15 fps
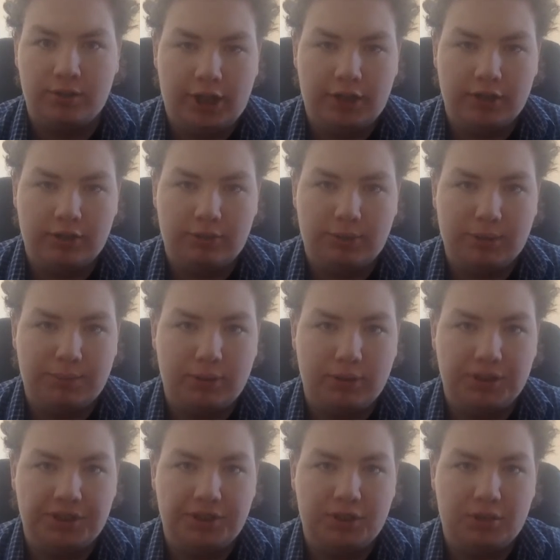That is my
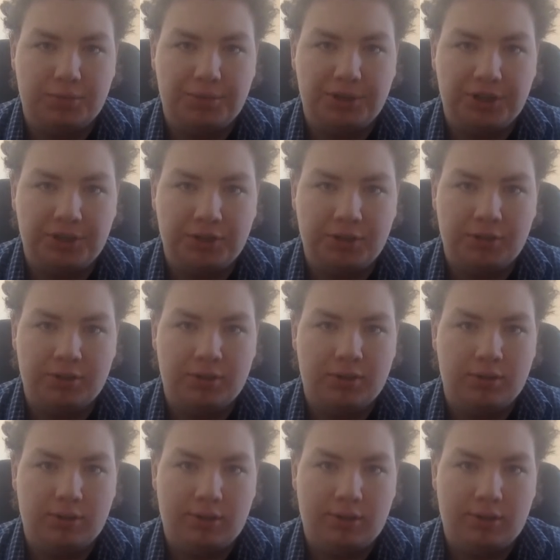personal opinion.